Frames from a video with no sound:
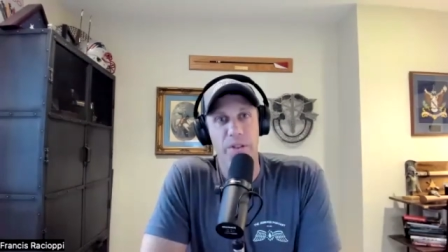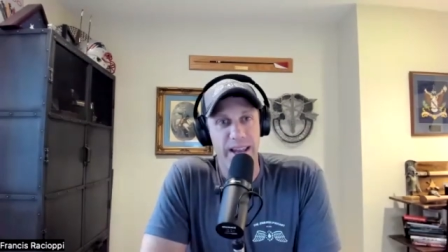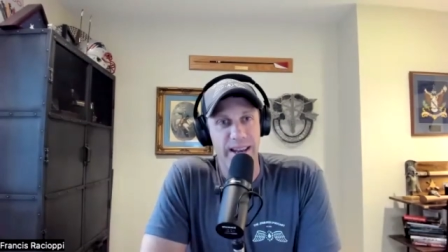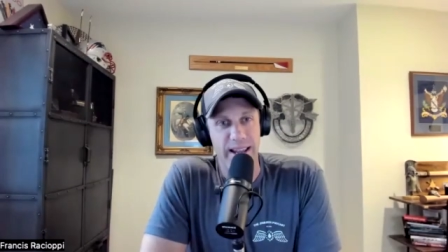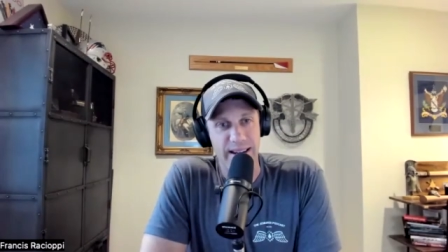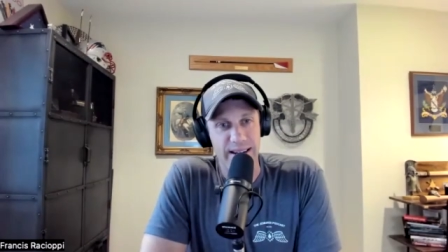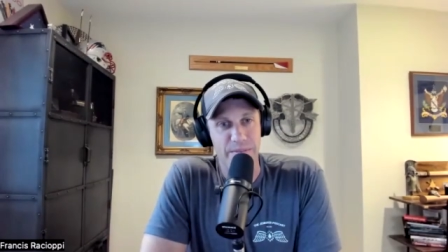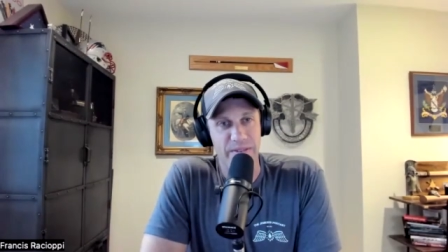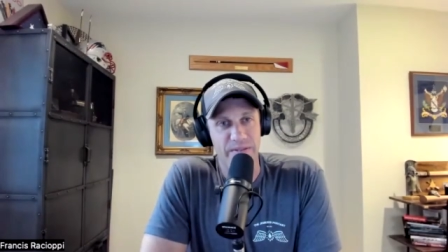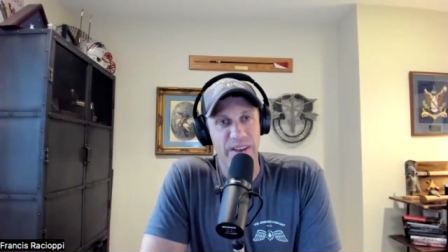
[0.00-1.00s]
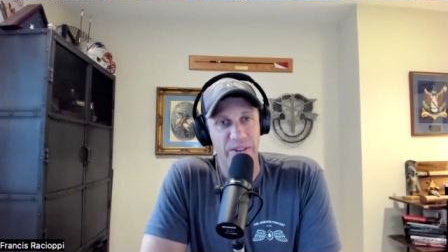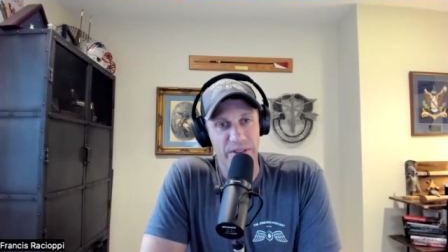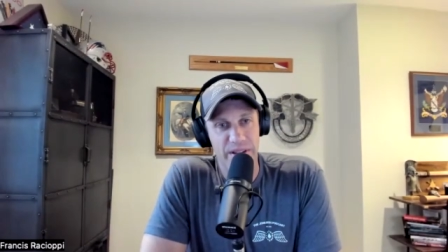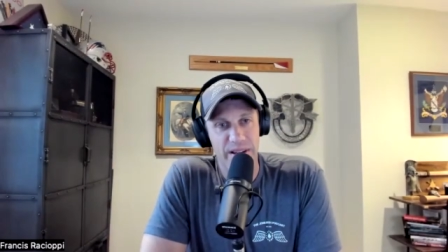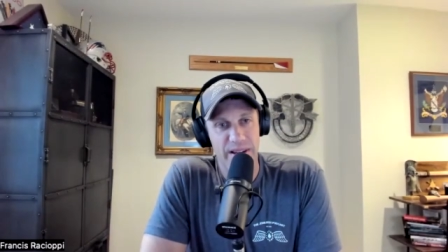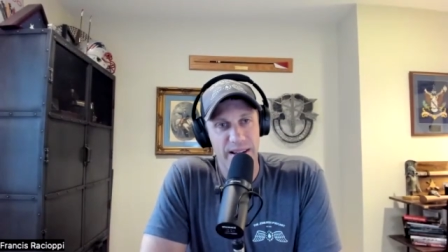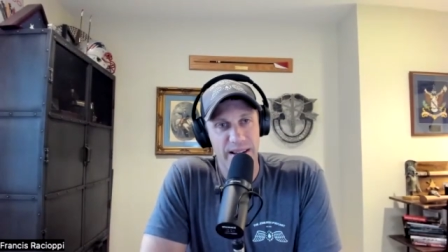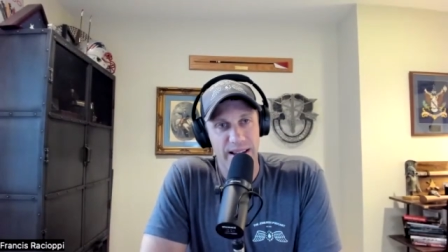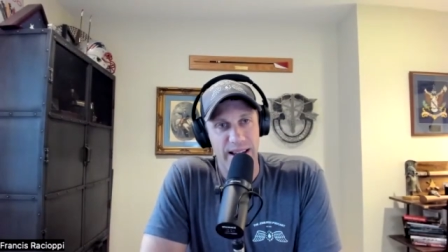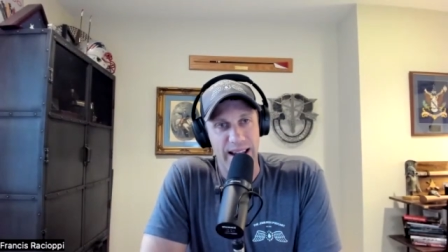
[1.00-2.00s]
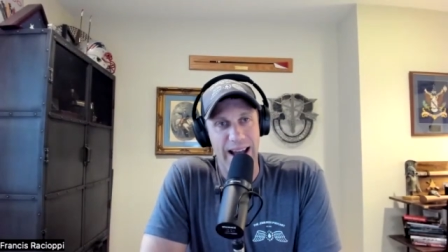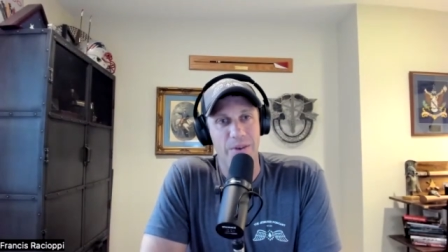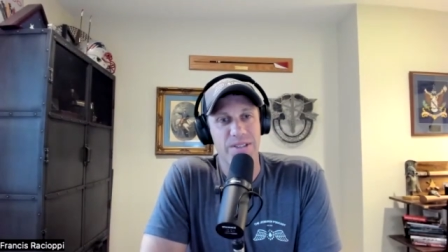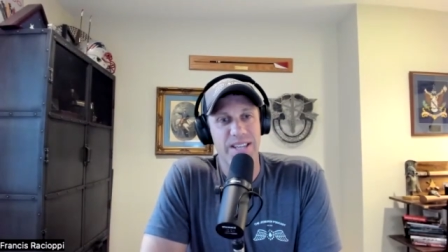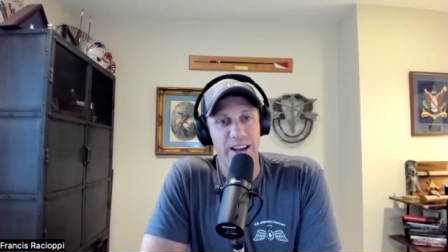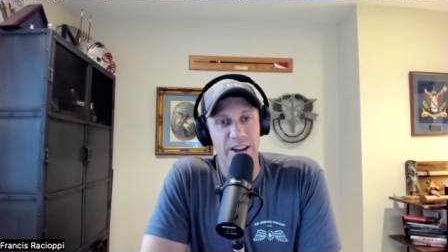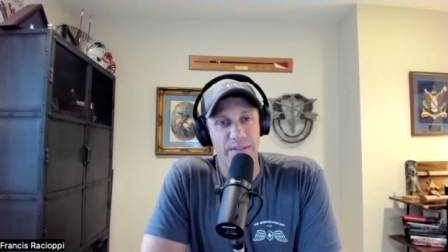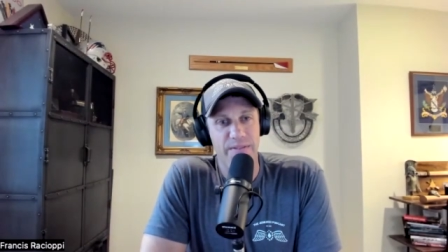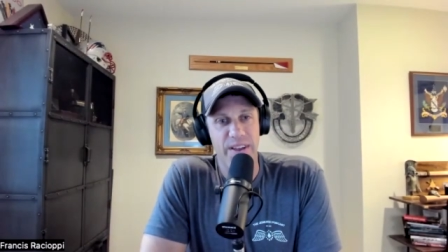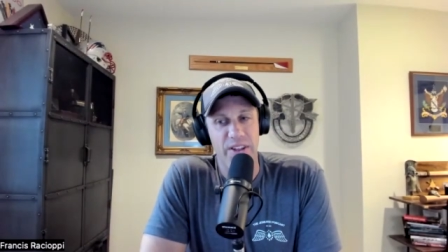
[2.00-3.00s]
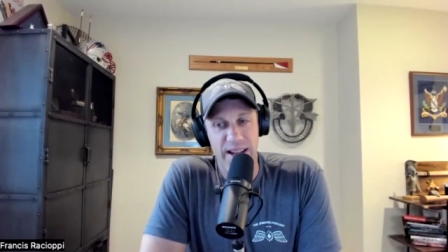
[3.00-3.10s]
that needed to be filled, and how was I going to fill